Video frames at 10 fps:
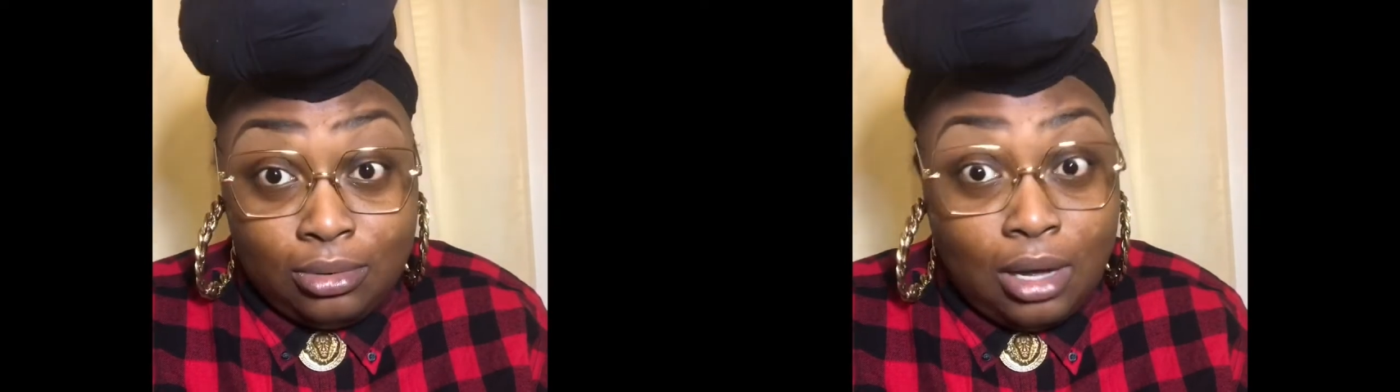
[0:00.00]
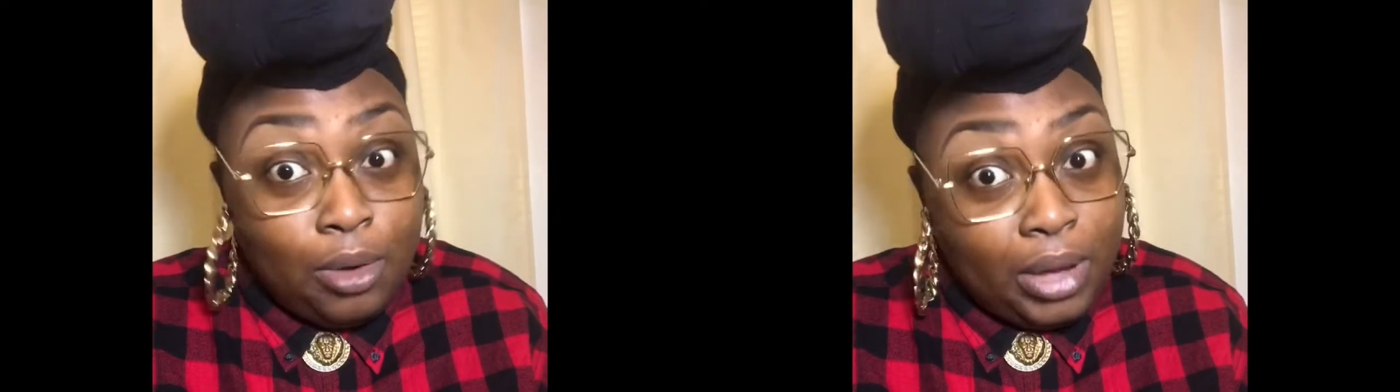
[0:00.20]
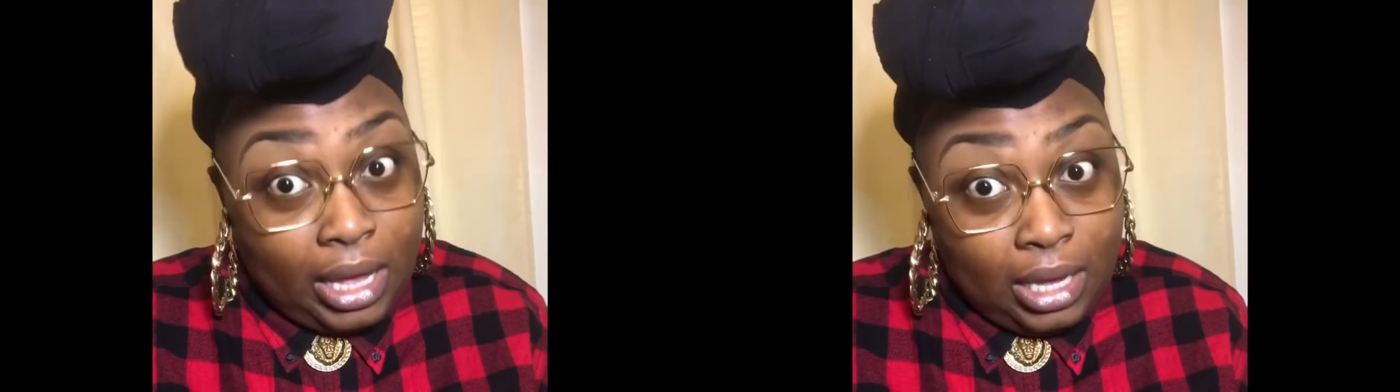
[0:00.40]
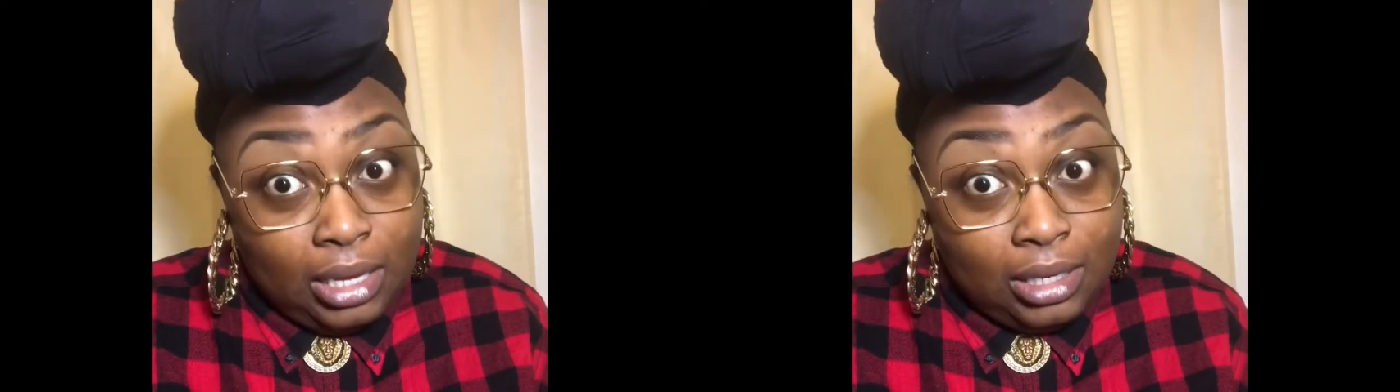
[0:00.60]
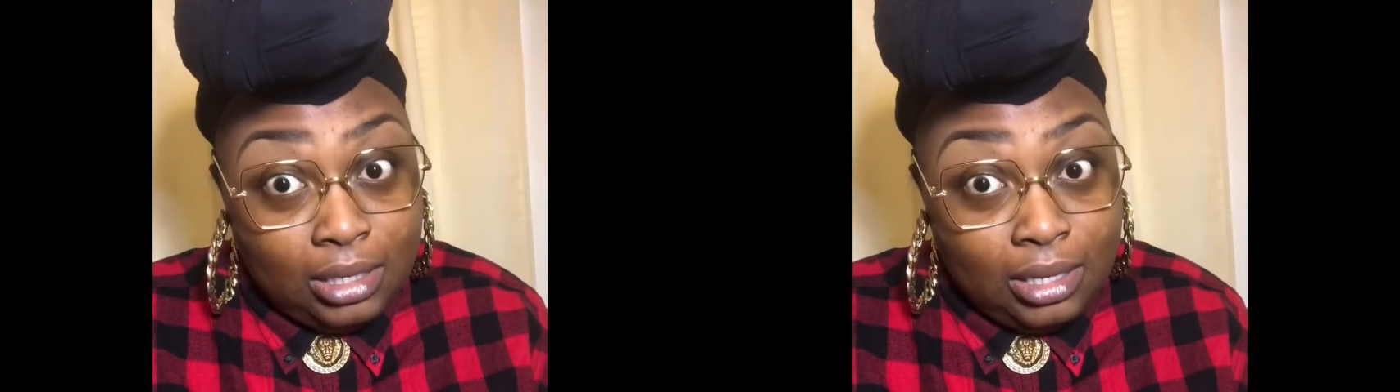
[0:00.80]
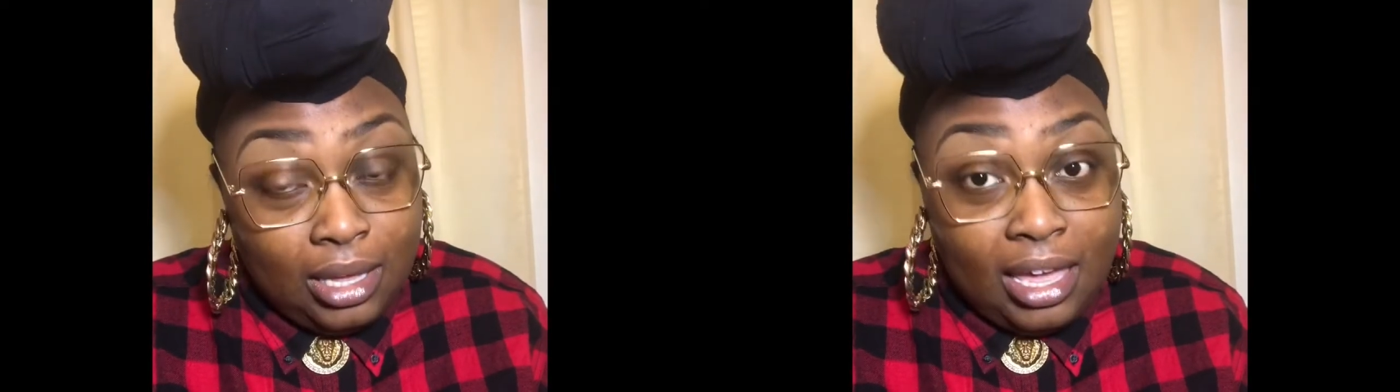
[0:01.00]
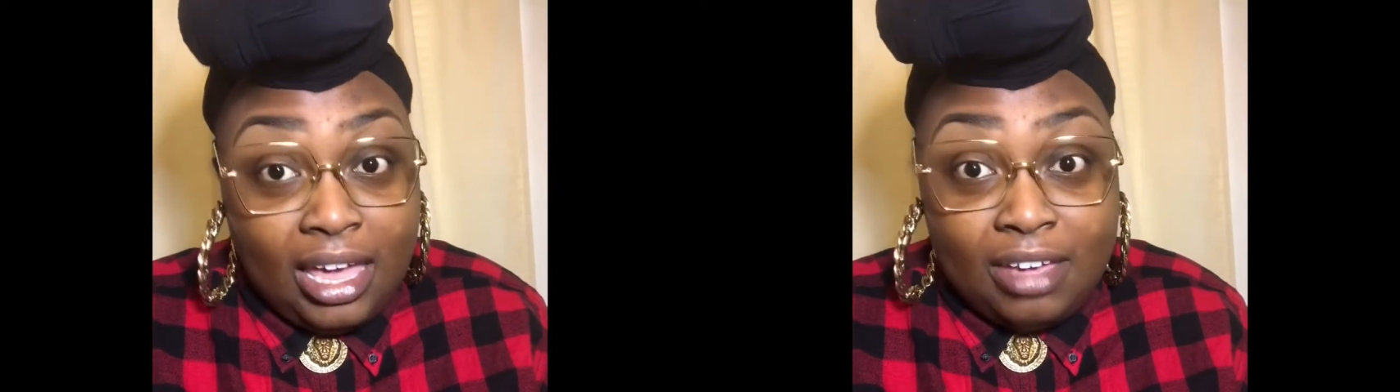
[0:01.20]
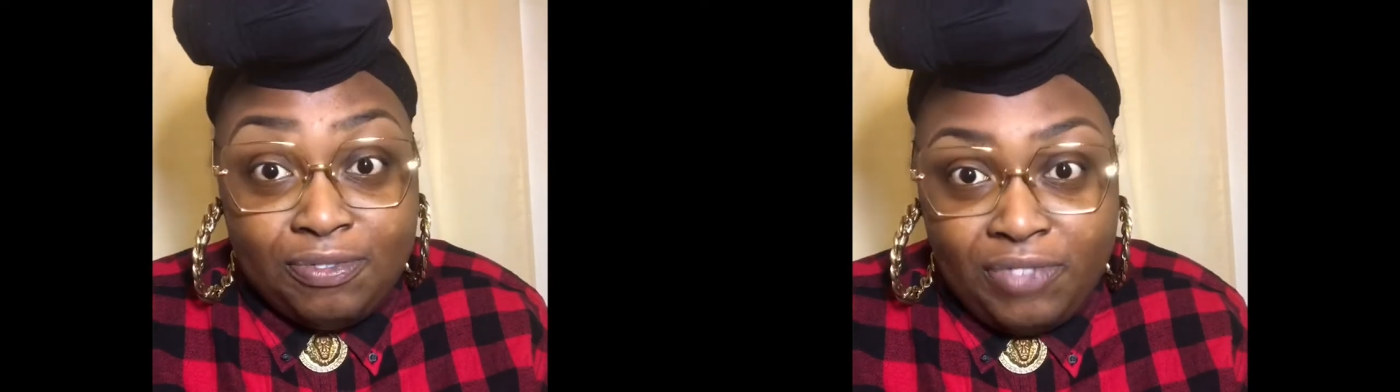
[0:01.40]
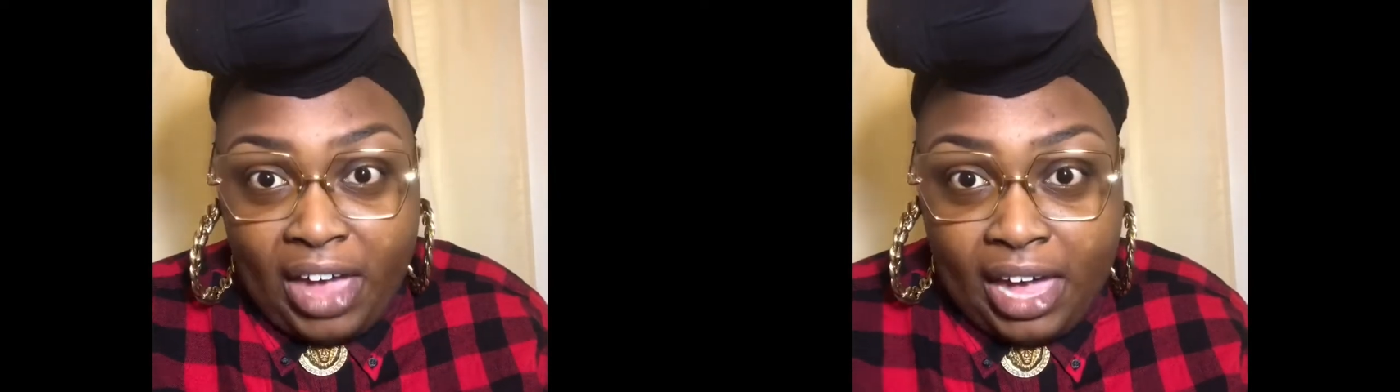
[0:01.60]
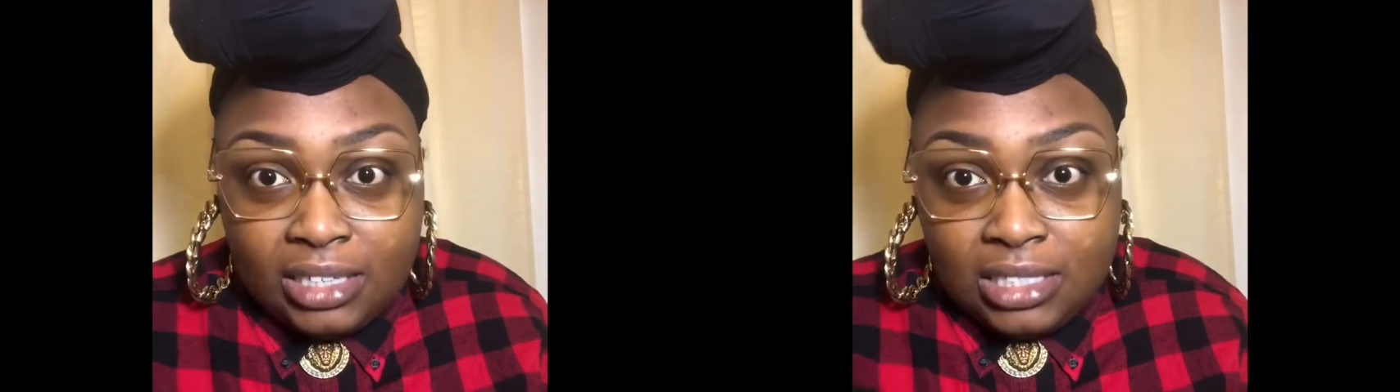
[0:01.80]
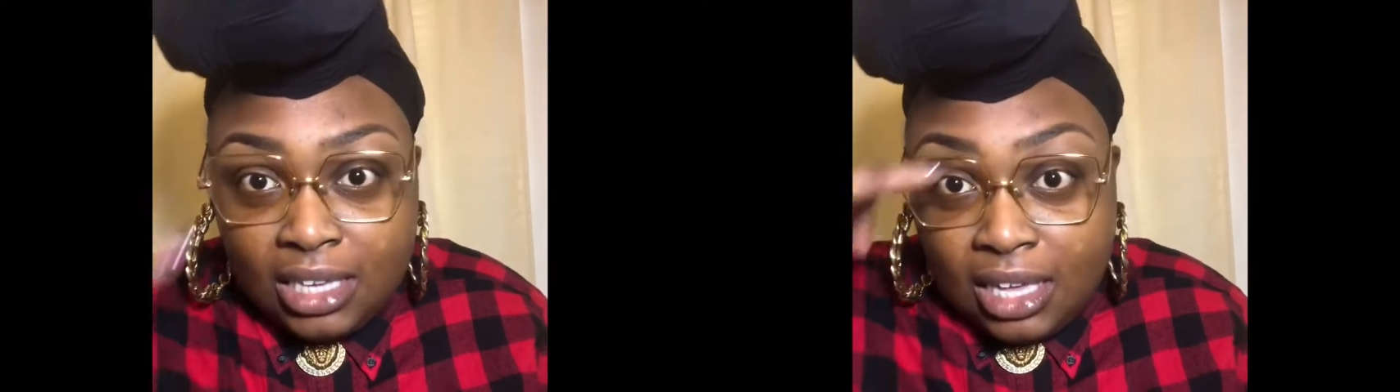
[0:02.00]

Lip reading: Okay, in fact,